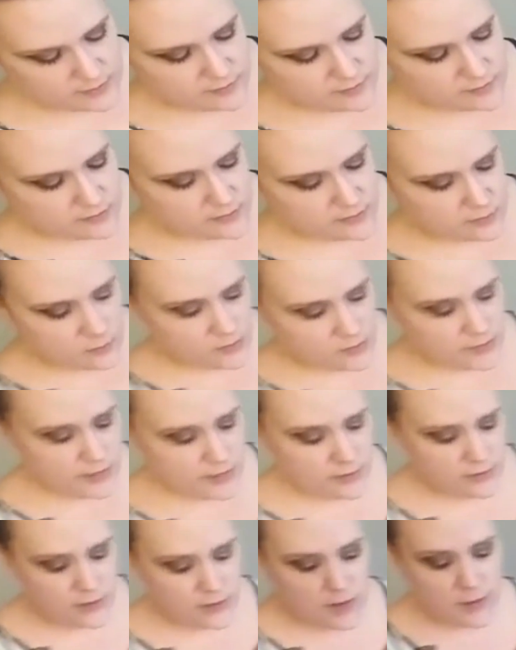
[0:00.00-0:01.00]
is going to work
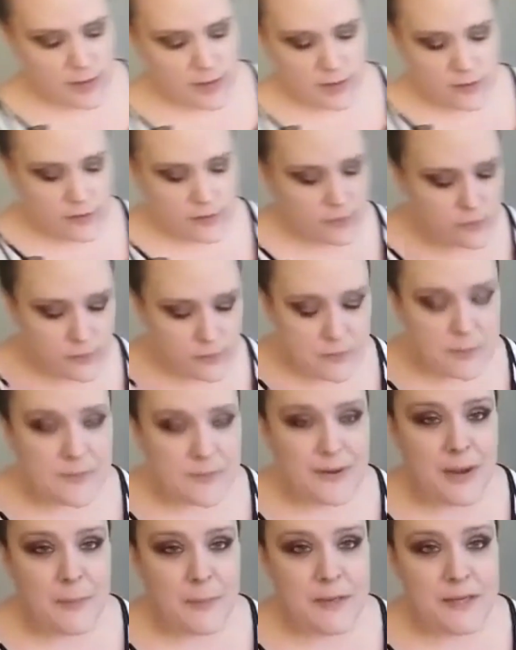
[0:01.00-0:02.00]
out. Now, I couldn't
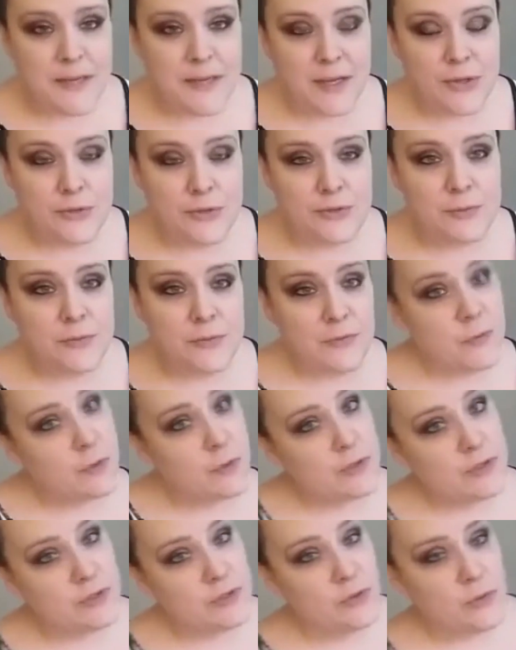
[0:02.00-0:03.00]
remember how many I used
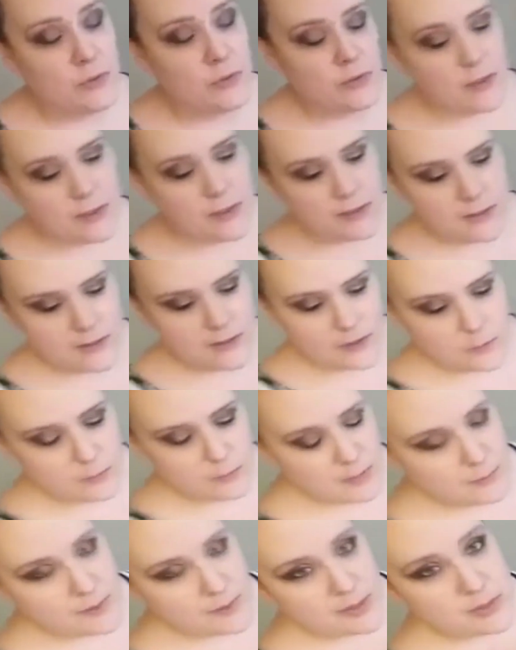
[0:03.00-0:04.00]
before, so
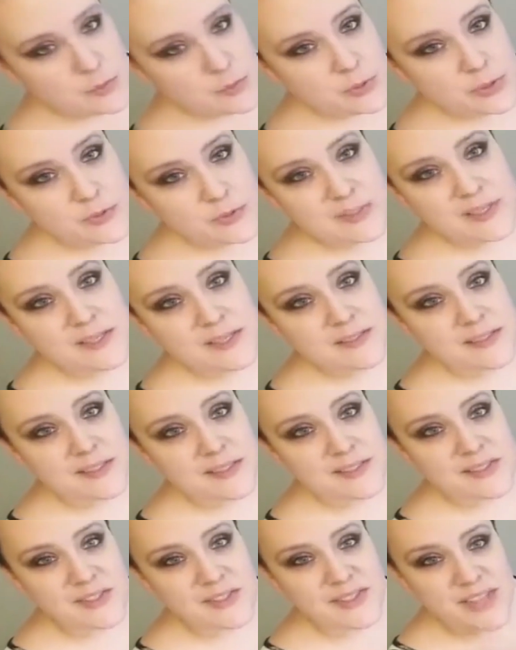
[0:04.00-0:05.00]
maybe that's one of those things
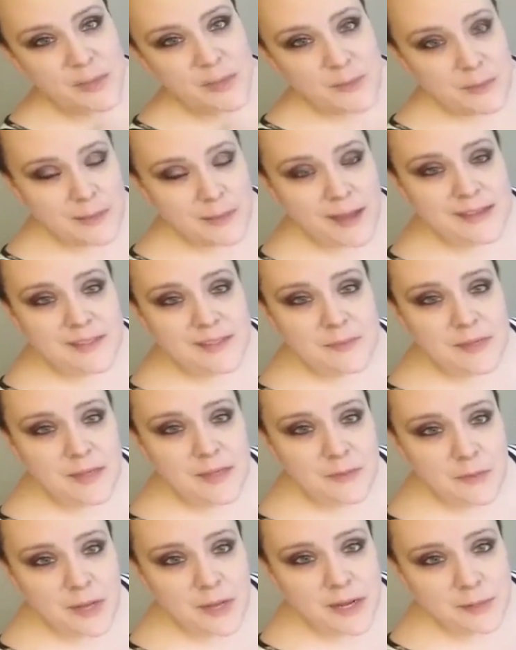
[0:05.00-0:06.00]
that's just coming back to me,
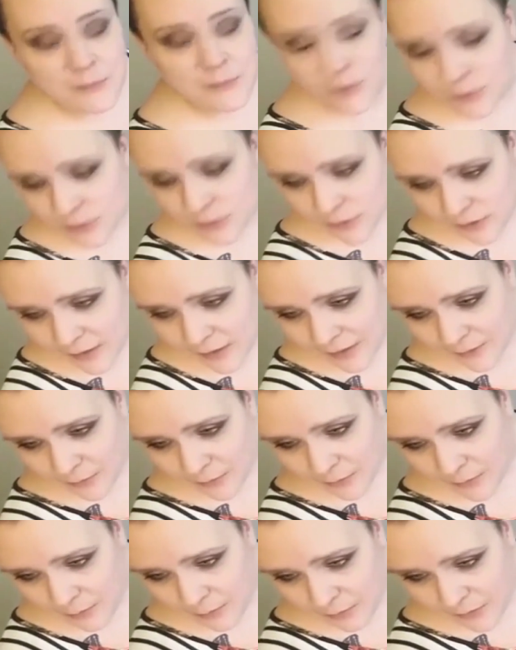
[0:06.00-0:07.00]
and I'm doing all right at
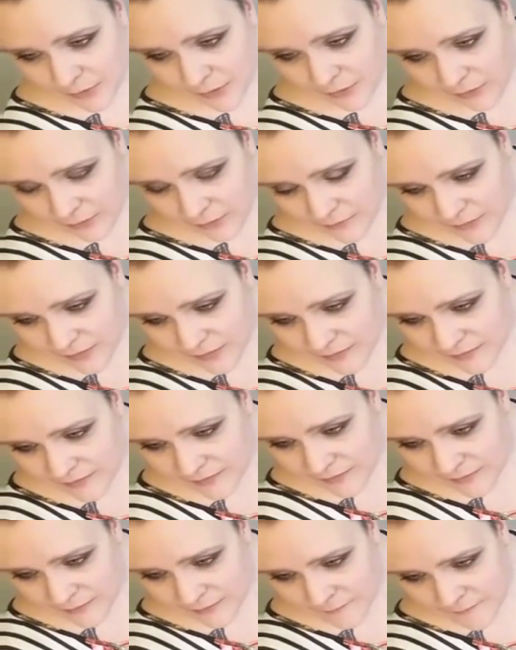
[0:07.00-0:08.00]
remembering all of it.
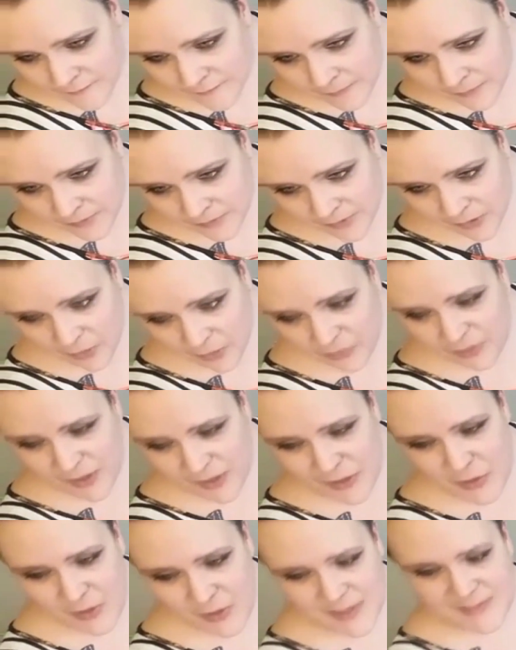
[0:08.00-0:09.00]
Oh,
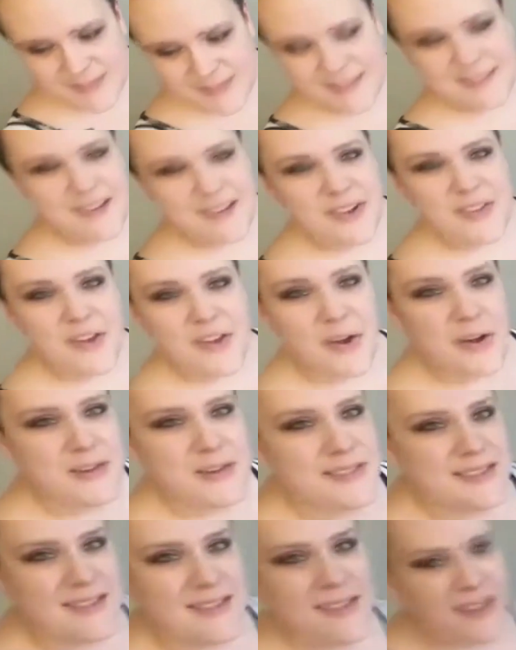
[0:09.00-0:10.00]
thank you guys. I see all the
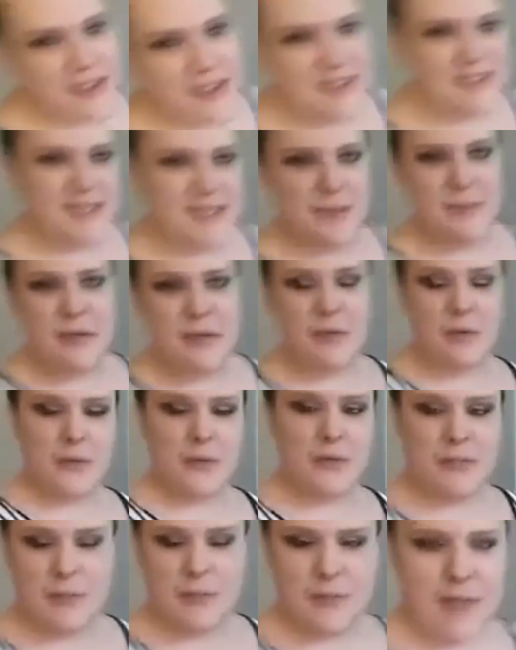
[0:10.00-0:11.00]
hearts and the likes coming through. It's so